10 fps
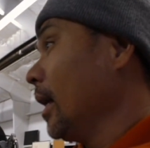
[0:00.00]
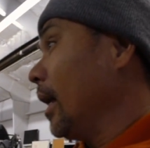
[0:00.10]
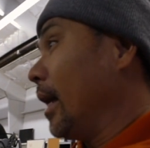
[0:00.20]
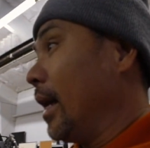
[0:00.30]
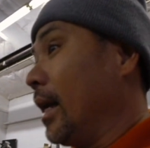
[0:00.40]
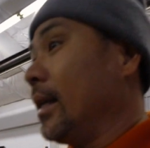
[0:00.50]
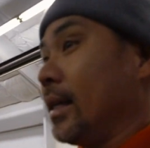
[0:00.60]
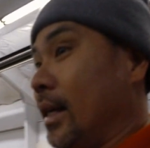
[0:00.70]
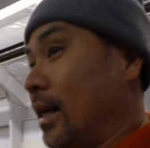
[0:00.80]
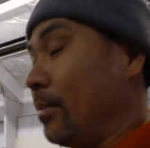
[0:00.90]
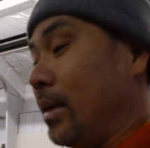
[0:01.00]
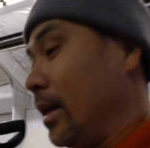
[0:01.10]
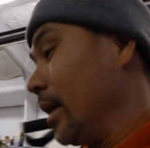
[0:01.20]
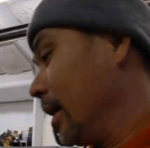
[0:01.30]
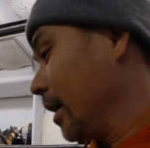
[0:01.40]
and um,
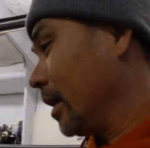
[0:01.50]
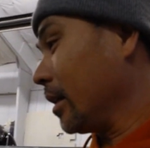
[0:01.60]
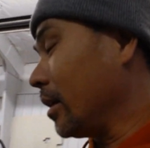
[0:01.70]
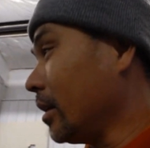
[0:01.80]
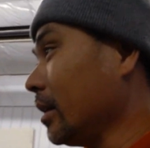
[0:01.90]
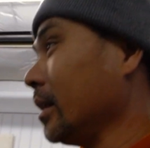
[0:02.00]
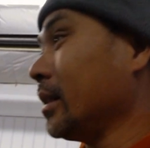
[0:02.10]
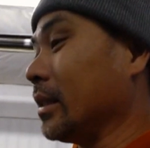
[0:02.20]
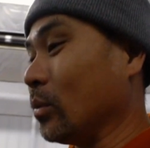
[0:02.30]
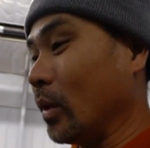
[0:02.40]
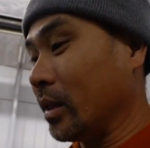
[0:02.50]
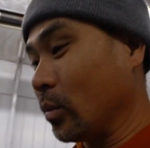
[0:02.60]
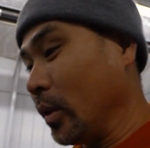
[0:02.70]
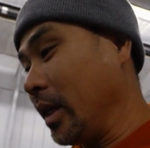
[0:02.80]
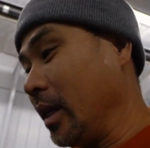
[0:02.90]
you know, this is what
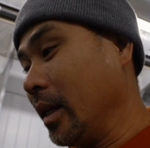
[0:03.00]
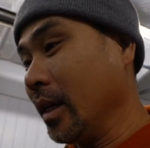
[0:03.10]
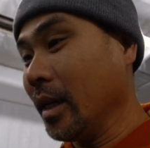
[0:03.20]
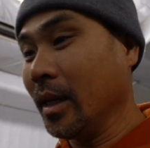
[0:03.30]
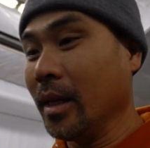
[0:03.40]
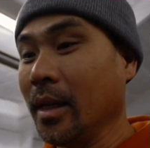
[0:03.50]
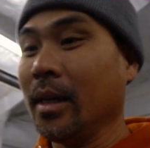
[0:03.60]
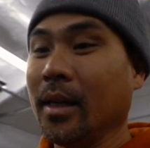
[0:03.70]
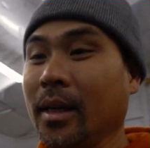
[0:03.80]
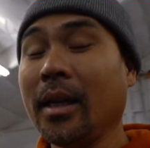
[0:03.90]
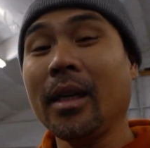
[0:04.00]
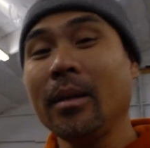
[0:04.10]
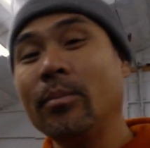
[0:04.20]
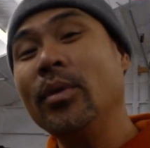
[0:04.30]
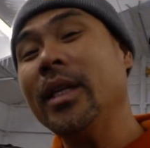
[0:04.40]
we eat,
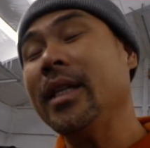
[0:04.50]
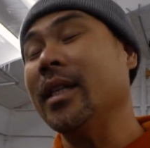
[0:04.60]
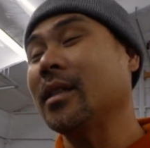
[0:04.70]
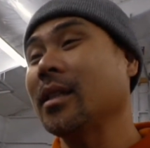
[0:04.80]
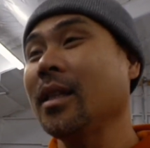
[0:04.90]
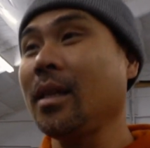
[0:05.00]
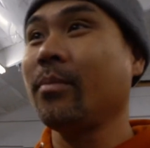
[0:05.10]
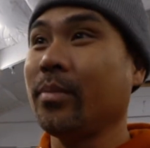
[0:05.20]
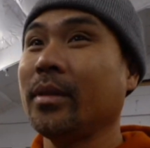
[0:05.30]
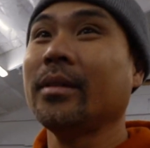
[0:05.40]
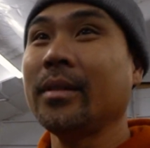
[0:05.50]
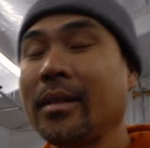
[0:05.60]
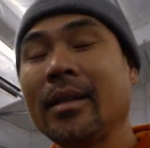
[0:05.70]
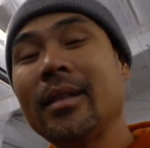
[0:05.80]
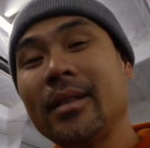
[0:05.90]
breathe, and sleep.
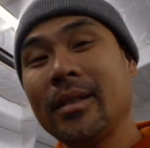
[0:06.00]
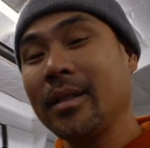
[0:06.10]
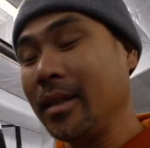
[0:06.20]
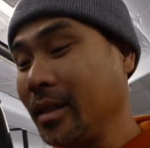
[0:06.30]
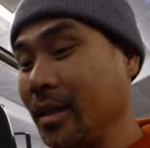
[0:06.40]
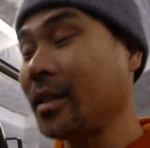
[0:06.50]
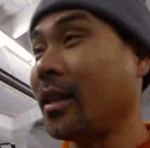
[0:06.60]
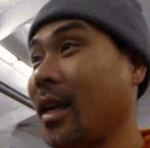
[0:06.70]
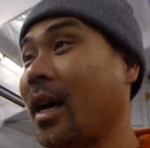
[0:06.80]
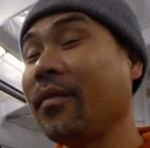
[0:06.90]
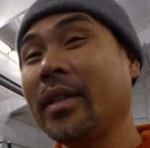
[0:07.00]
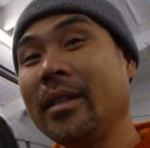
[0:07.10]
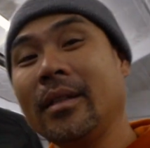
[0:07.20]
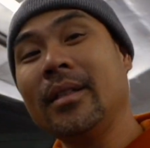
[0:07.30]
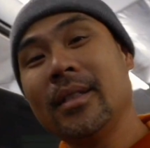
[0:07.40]
It's this is our
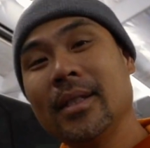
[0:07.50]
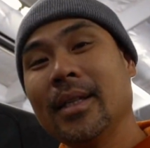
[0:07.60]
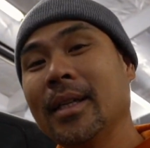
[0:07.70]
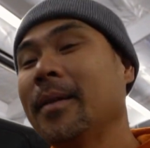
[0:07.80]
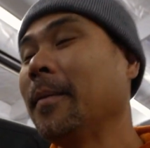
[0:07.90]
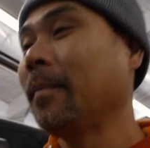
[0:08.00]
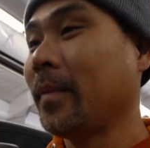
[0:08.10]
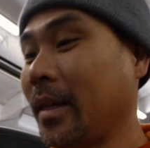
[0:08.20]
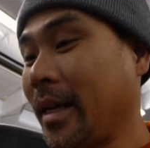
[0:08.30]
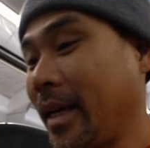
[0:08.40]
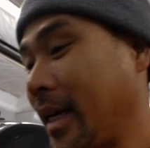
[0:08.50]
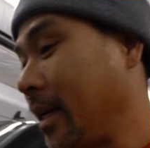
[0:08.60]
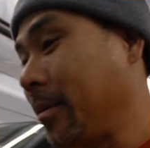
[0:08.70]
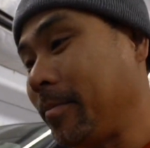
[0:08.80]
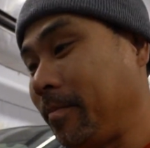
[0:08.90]
livelihood, and